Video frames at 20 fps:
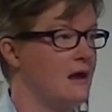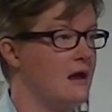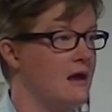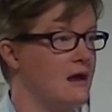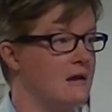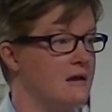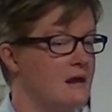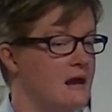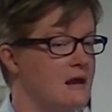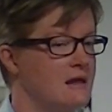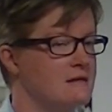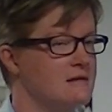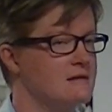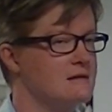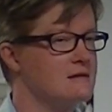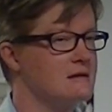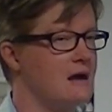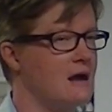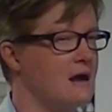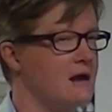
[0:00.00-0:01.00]
And
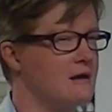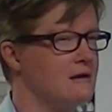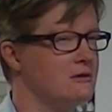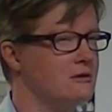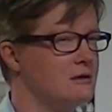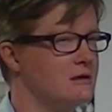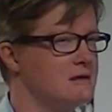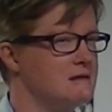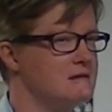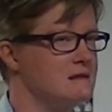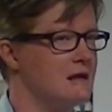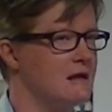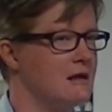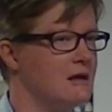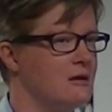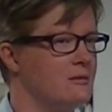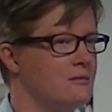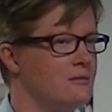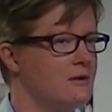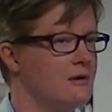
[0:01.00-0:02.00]
Nathan kind of looks at
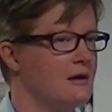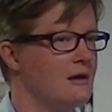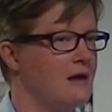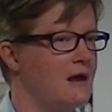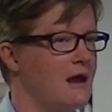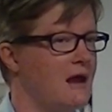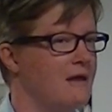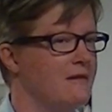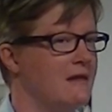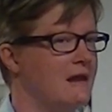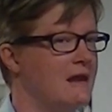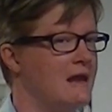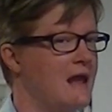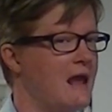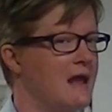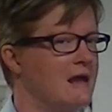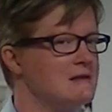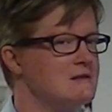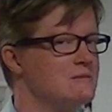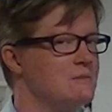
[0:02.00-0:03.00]
him and then he
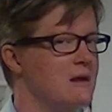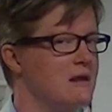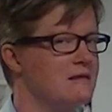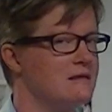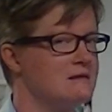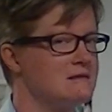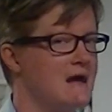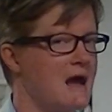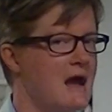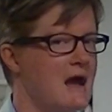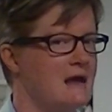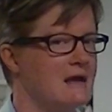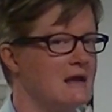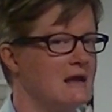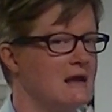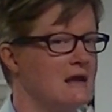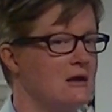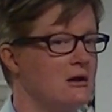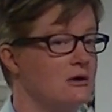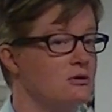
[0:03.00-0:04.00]
hands me the tag
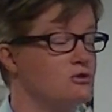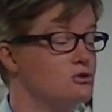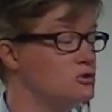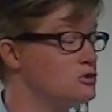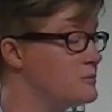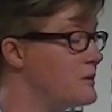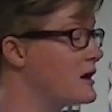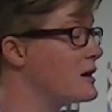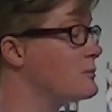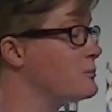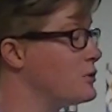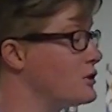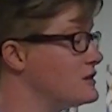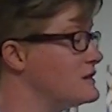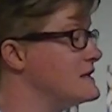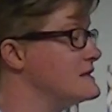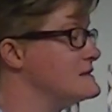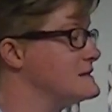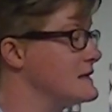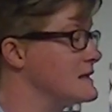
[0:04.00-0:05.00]
and he goes, you better put
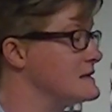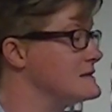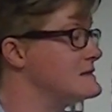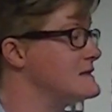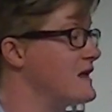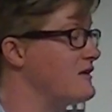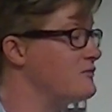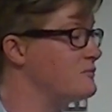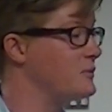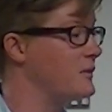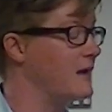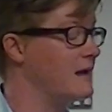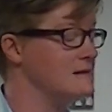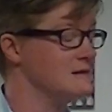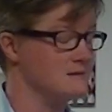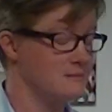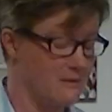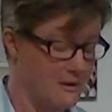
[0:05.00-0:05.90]
this in a safe place.